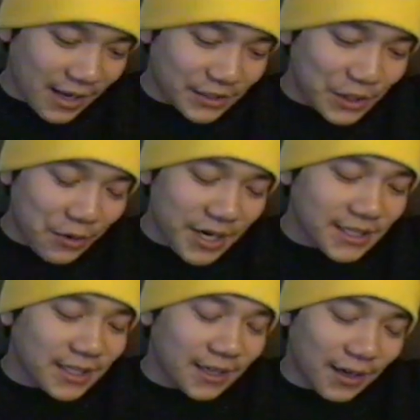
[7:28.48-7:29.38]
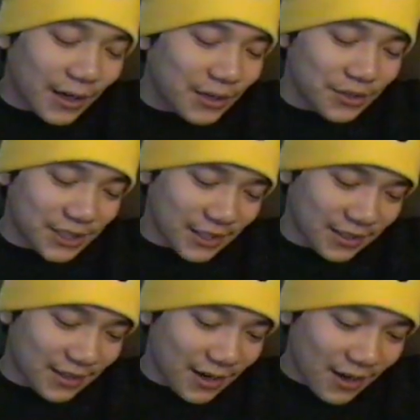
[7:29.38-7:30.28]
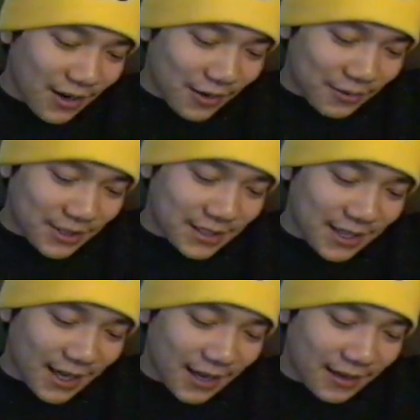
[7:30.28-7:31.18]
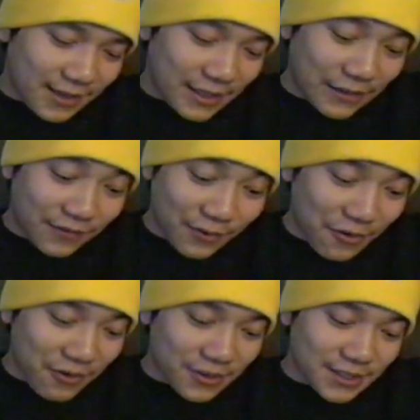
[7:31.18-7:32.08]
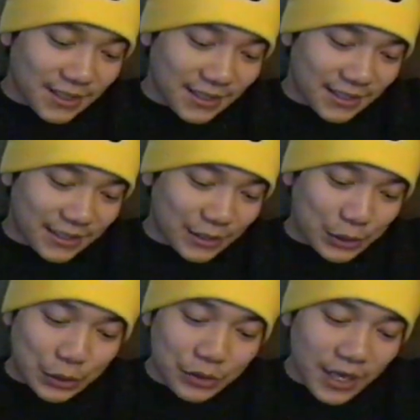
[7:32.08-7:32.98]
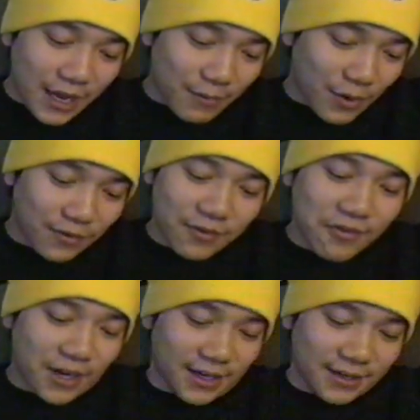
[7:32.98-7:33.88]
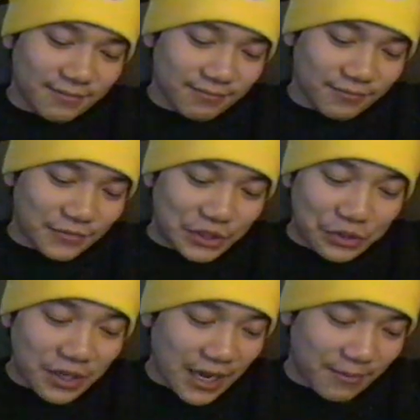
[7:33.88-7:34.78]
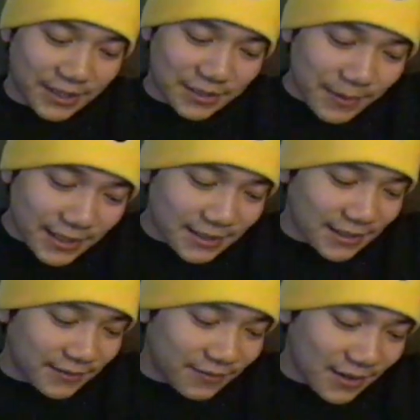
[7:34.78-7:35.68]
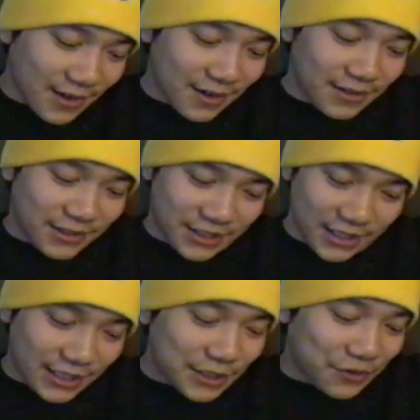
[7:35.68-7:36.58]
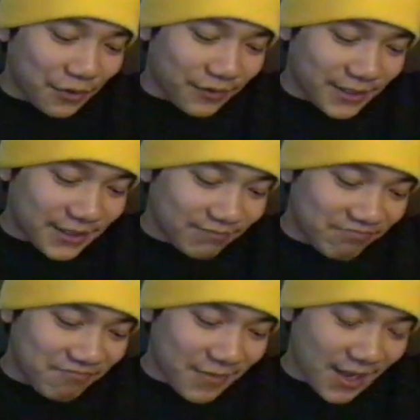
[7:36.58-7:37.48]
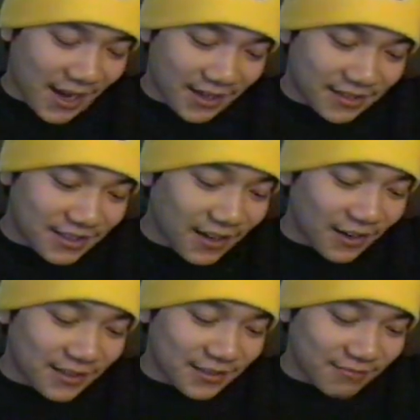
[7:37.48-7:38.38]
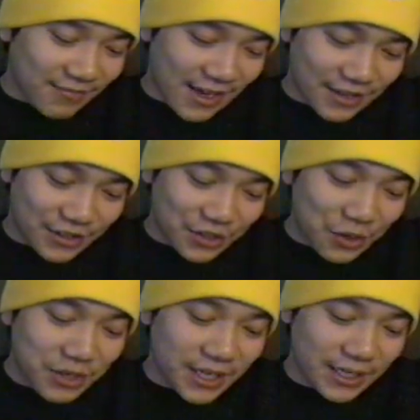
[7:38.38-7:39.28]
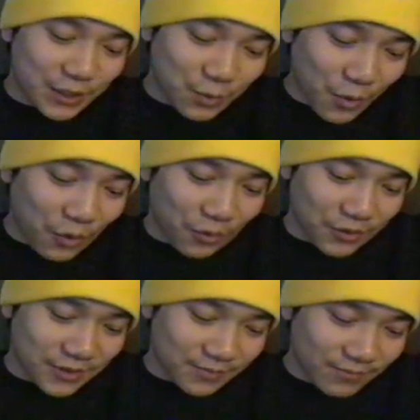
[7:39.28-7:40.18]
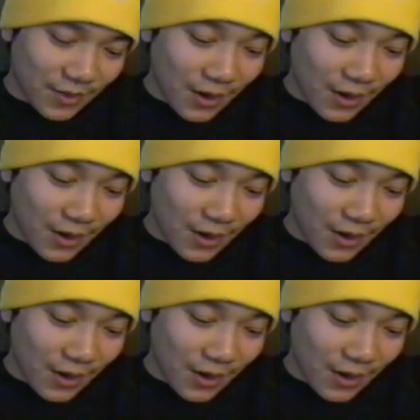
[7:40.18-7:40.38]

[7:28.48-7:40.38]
And so his conclusion was that the florist is too damn overrated, too damn expensive, shitty service, and it sucked, and so did its workers